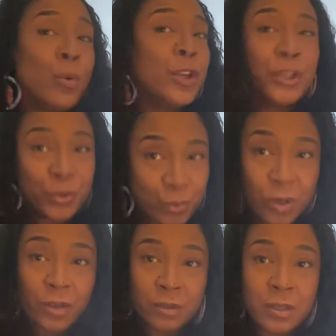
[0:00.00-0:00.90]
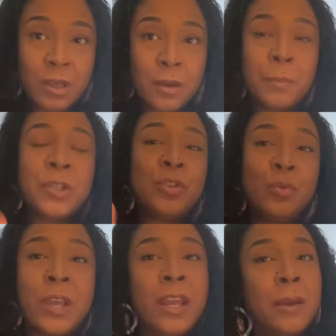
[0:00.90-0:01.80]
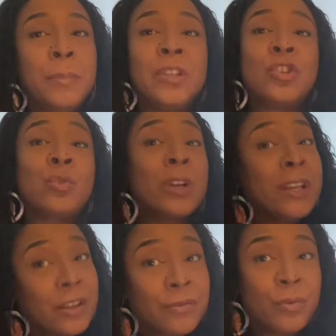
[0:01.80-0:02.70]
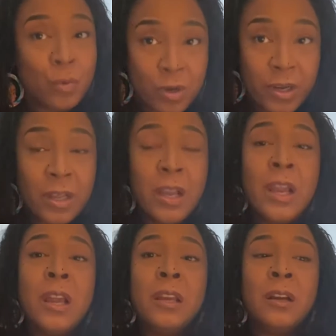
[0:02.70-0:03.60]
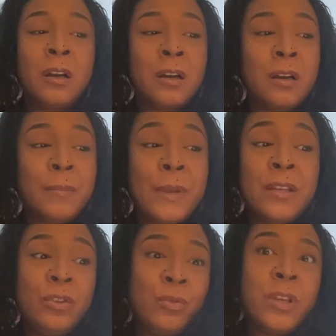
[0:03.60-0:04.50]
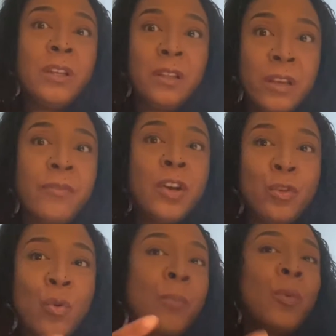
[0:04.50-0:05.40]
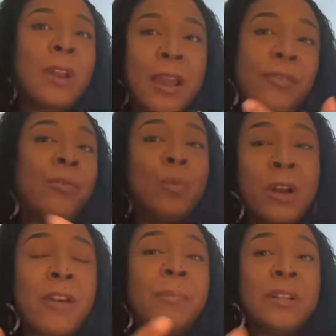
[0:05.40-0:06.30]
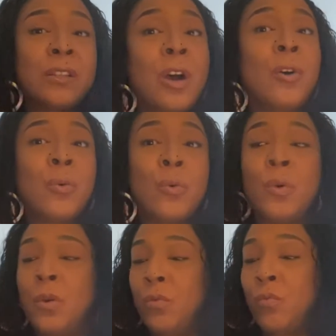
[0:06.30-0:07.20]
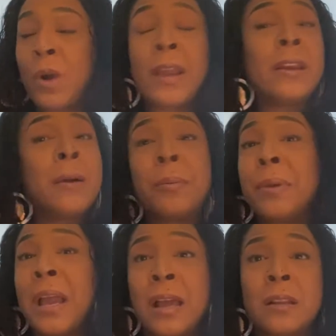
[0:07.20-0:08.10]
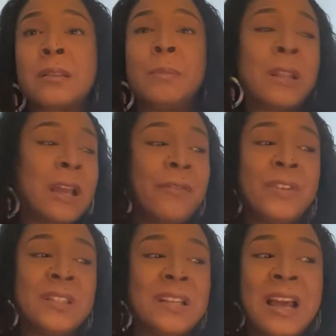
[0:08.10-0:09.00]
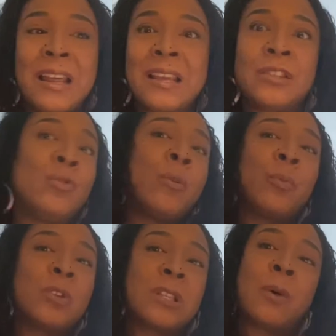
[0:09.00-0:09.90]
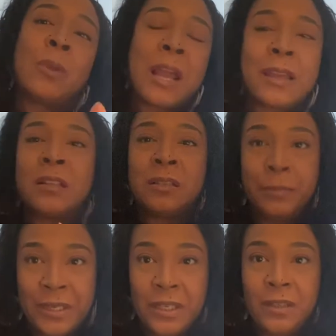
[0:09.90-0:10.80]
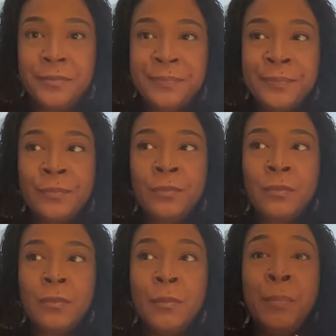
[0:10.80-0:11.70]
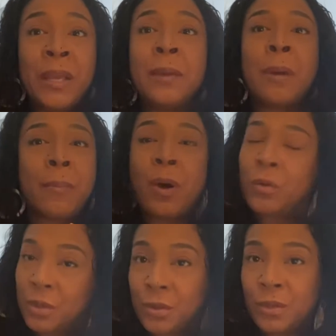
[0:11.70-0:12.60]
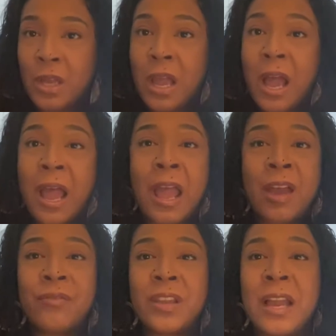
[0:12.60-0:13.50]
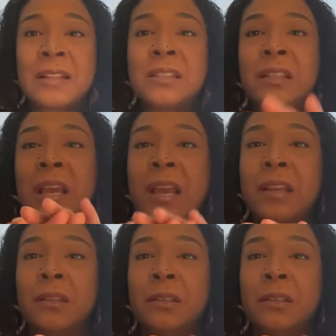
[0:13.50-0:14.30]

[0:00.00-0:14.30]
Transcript: cure, but you can be treated for it. And you can live a normal life from what I've been told. Right now, I'm going to be honest, my life is not as normal as I would like it to be, being bipolar. I haven't got to that